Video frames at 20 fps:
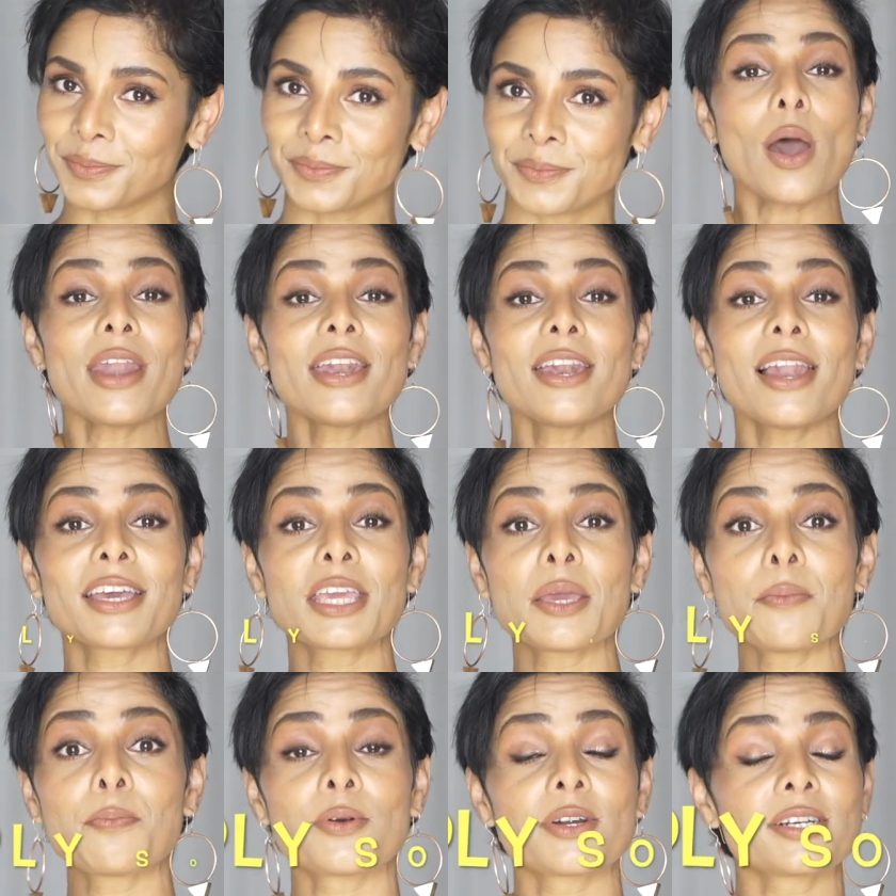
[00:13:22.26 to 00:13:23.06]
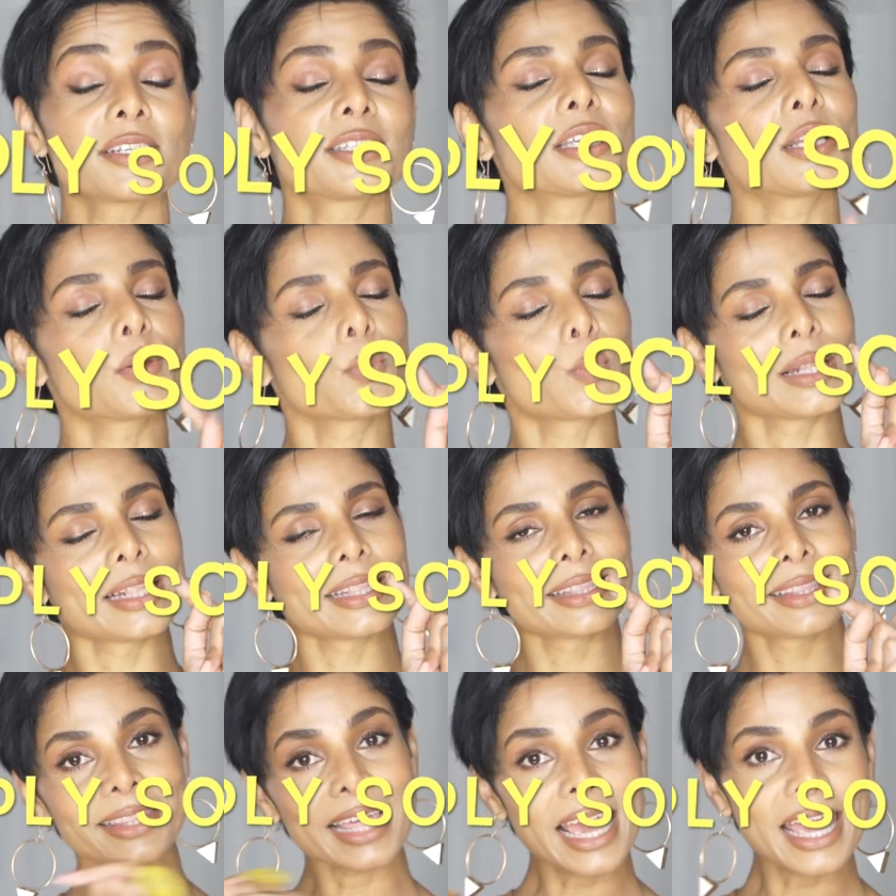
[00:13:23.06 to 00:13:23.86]
One lucky person will
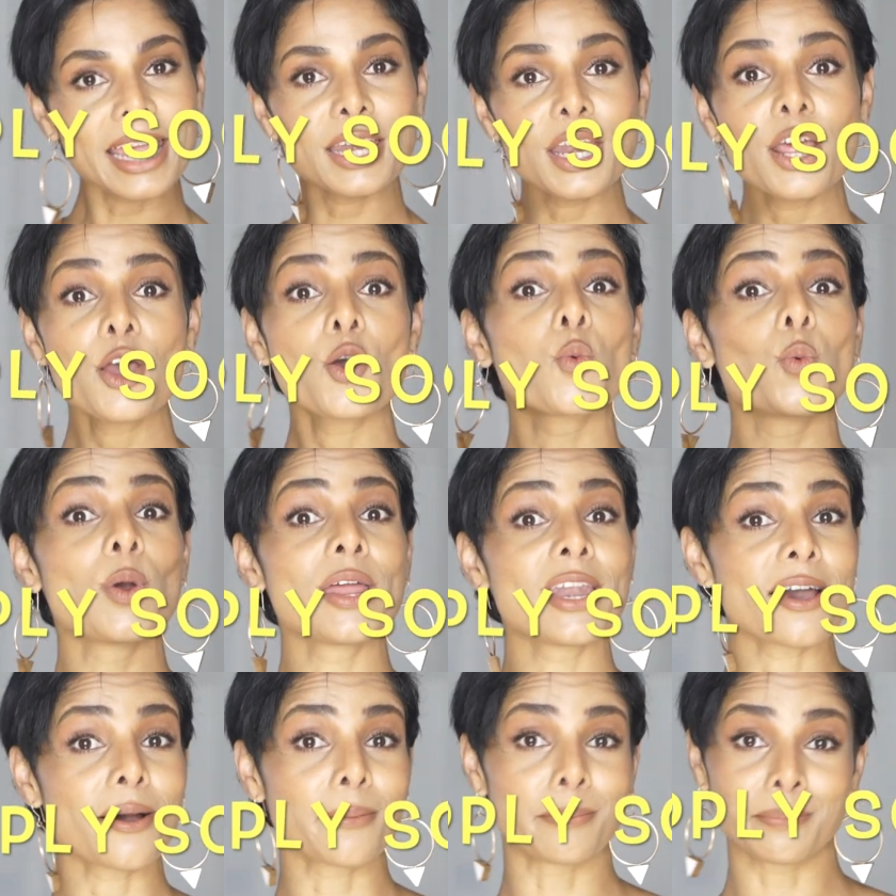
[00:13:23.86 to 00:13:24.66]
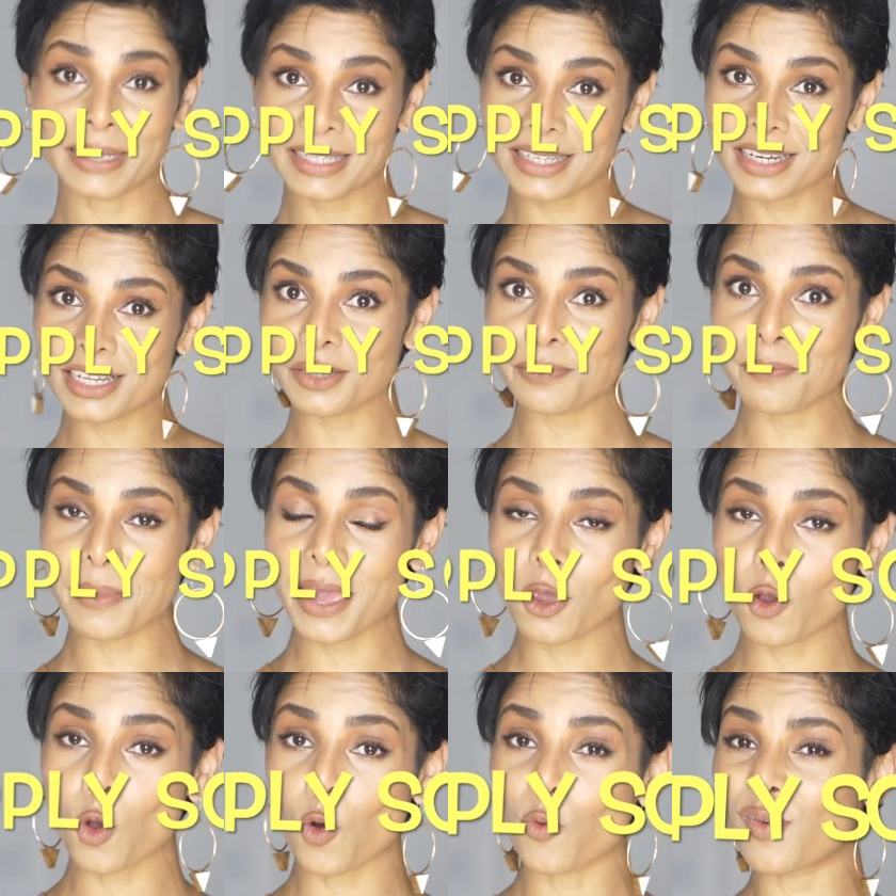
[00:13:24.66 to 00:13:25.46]
then win a business
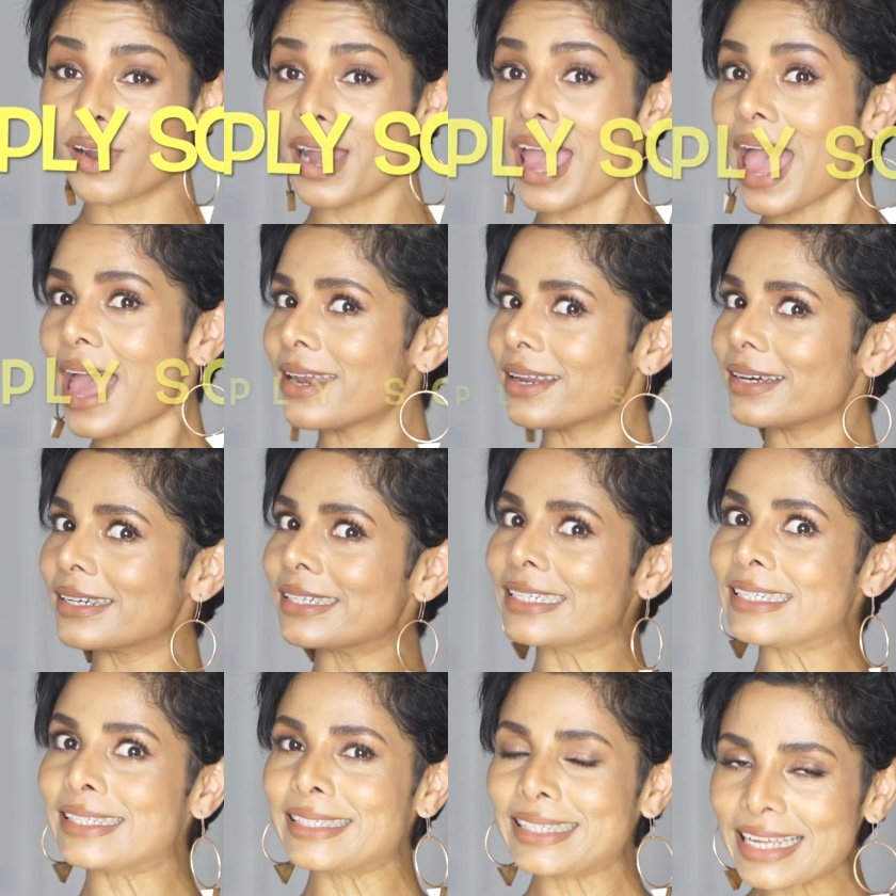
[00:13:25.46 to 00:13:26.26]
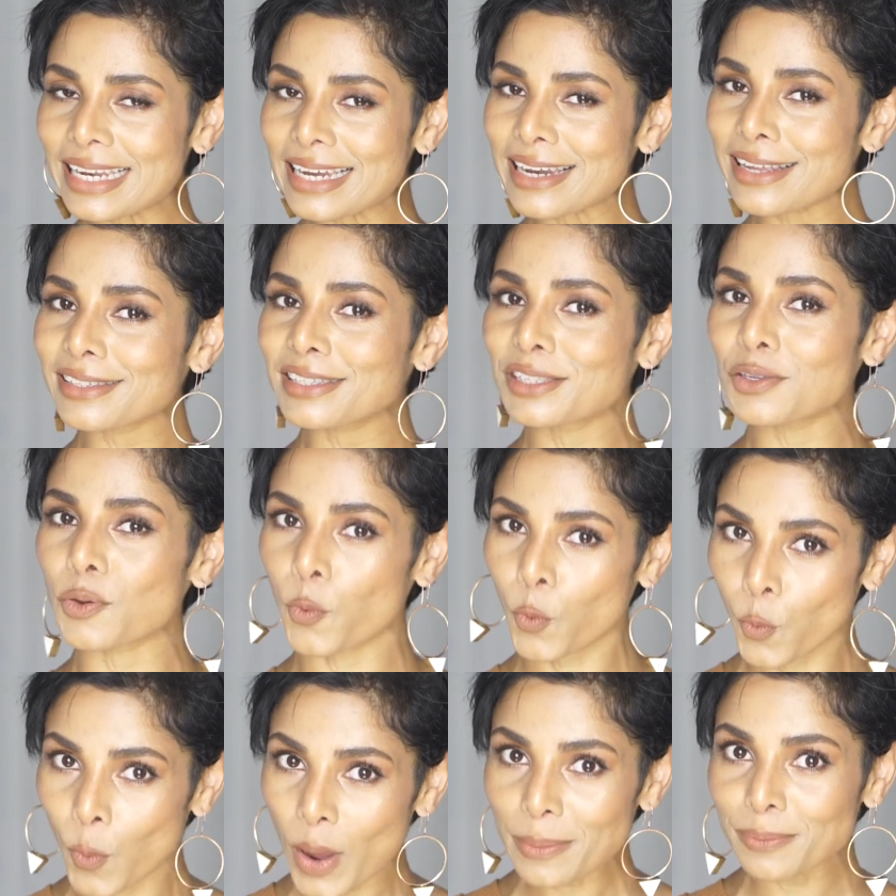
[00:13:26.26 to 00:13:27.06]
makeover and a deluxe
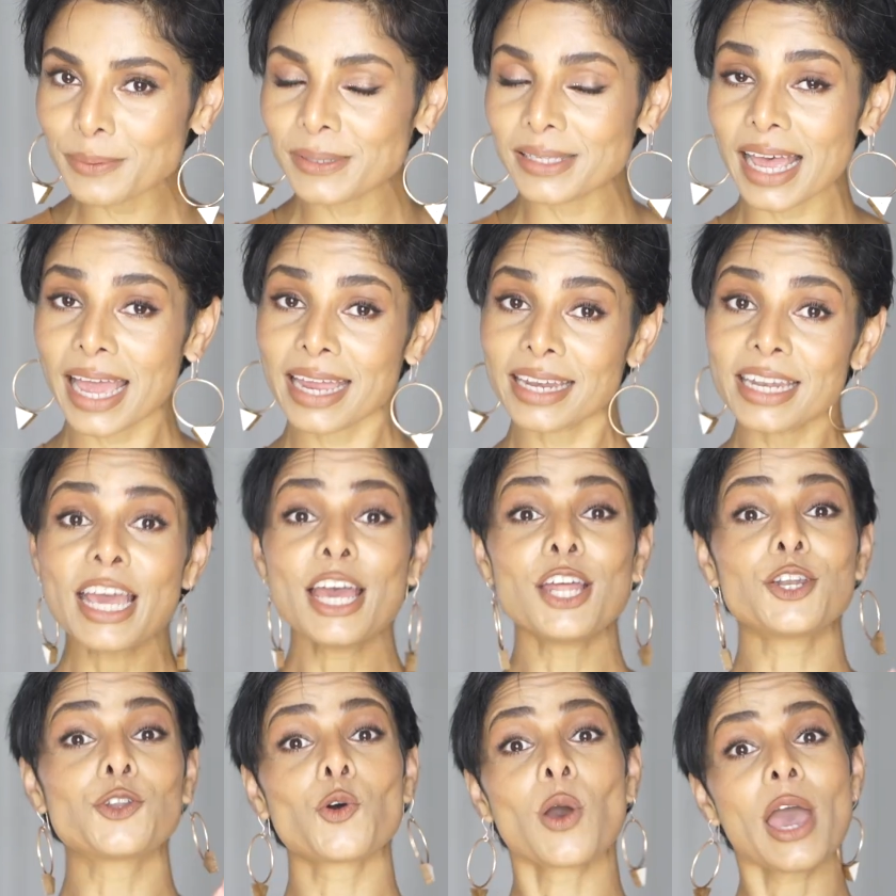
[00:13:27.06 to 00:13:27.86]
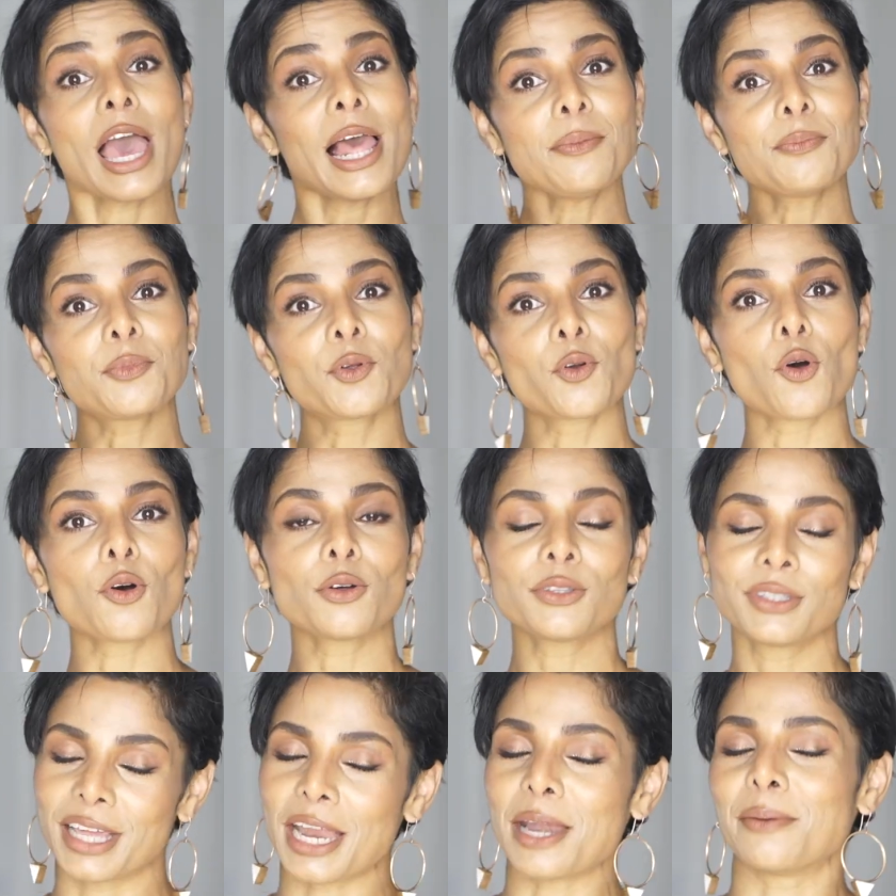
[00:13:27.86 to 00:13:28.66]
website to help grow
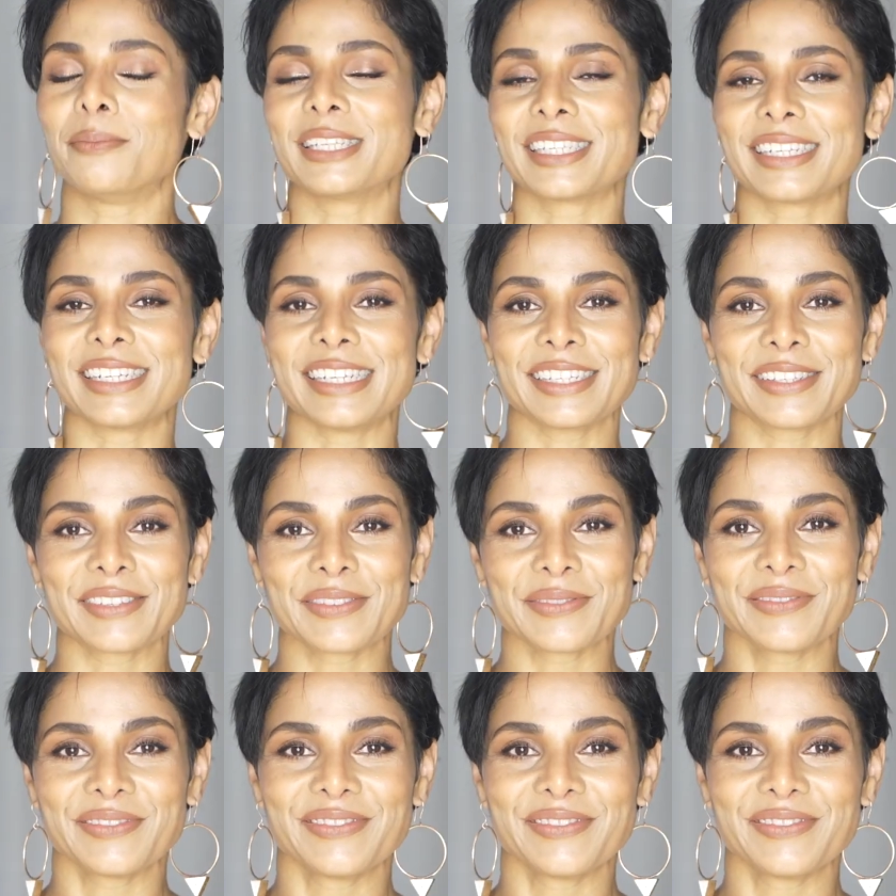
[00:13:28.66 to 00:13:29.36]
their business.